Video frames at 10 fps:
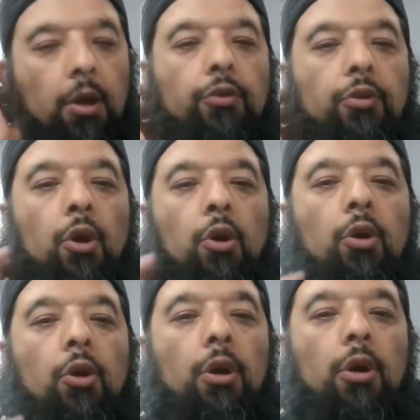
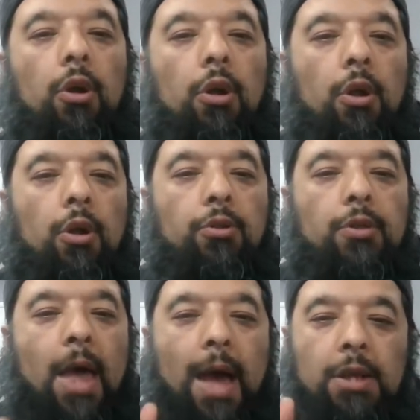So
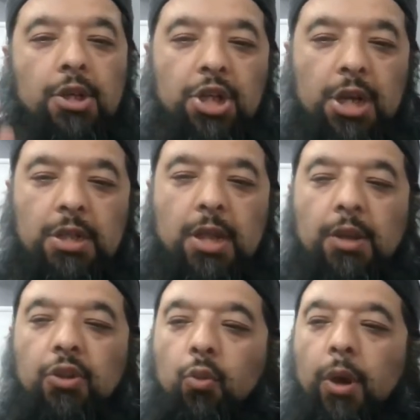that jinn
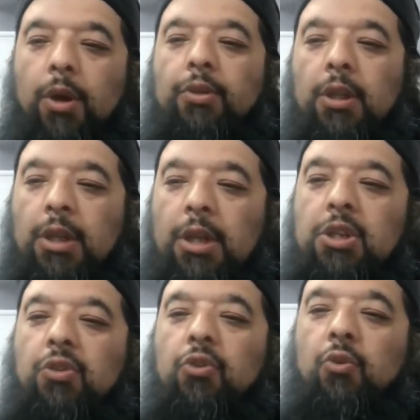that swears
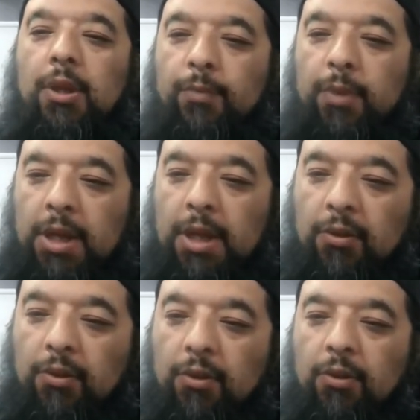allegiance to
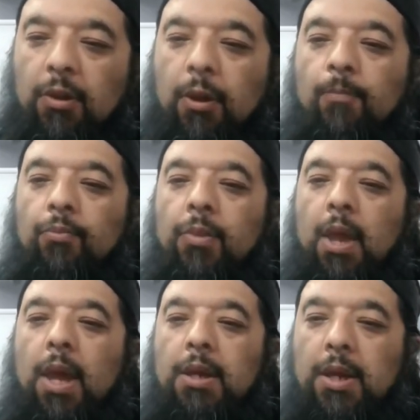Iblis
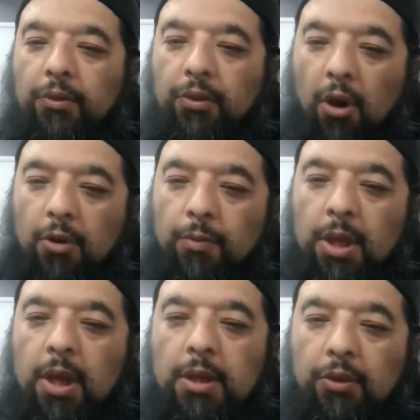and his
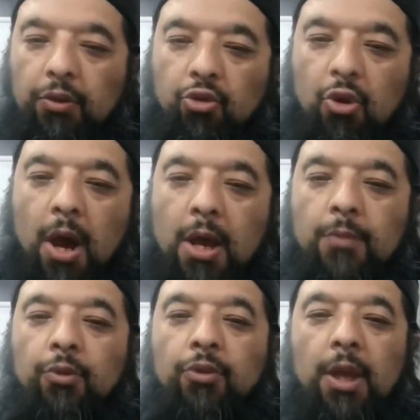army and his
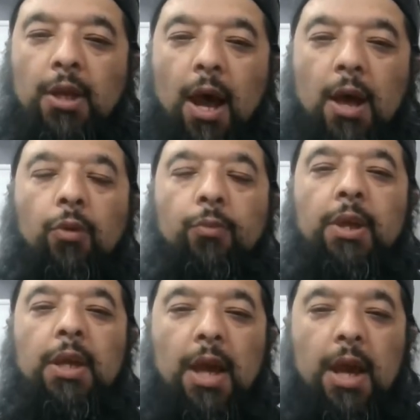tribes, that I will
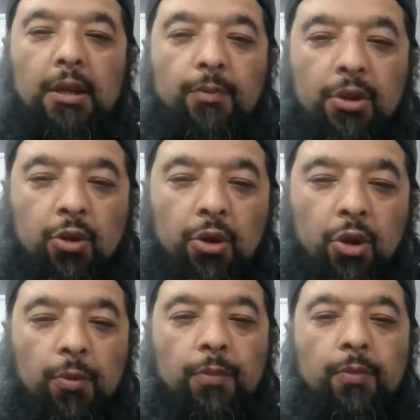be an enemy to a
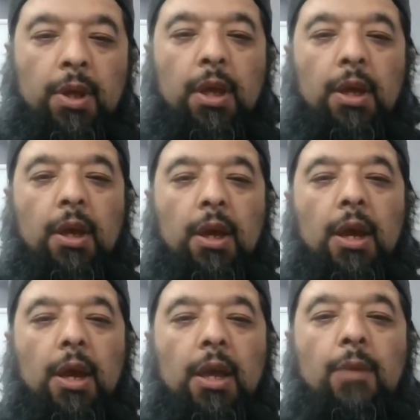human being,
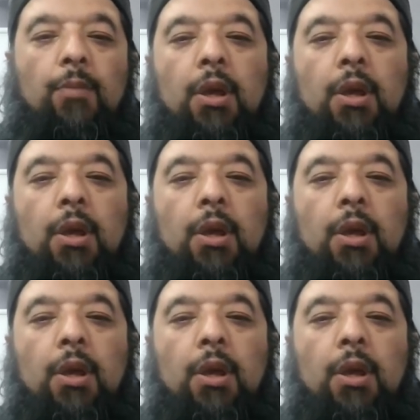he